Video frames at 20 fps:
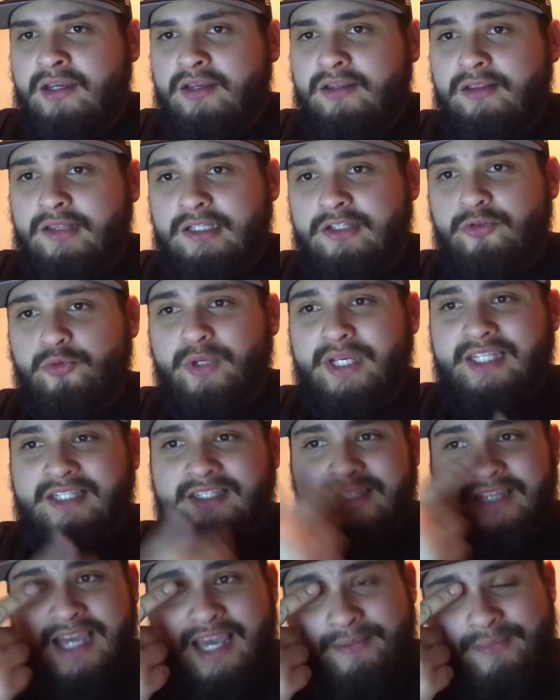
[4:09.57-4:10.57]
this week's
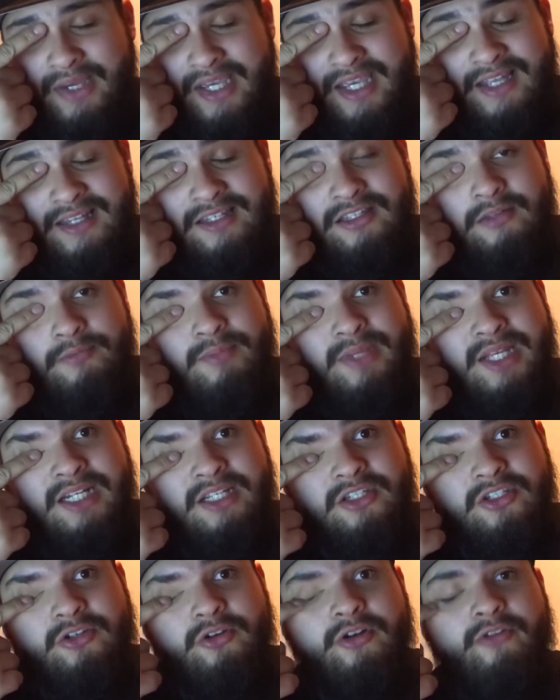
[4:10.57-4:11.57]
game against the
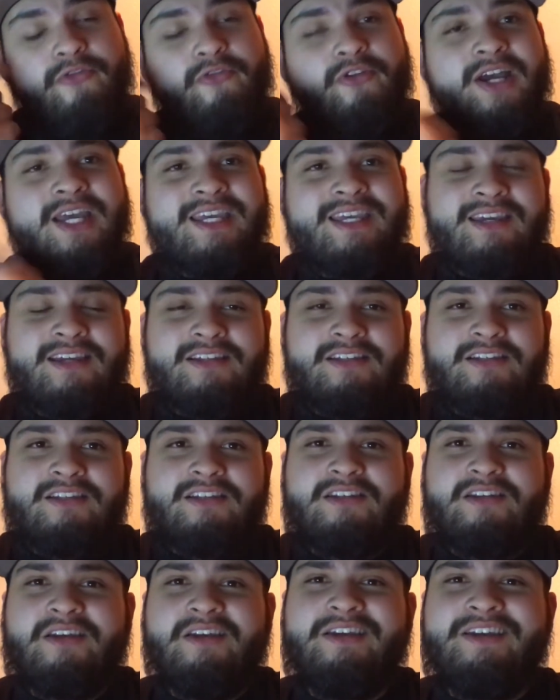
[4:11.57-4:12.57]
Minnesota
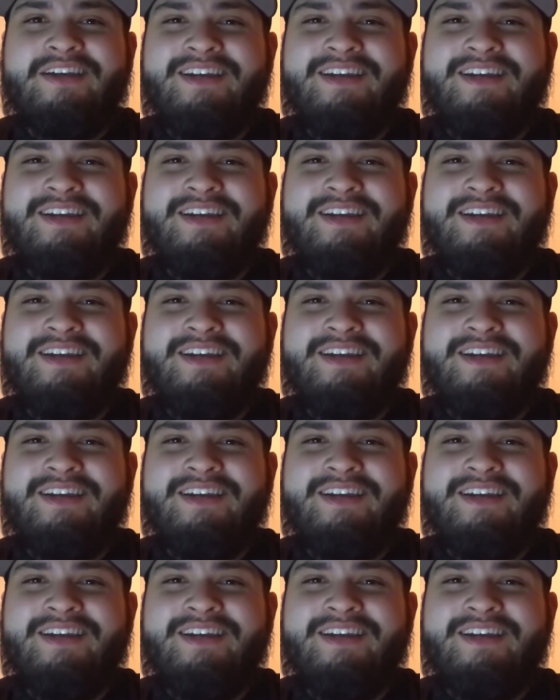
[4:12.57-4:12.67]
Vikings.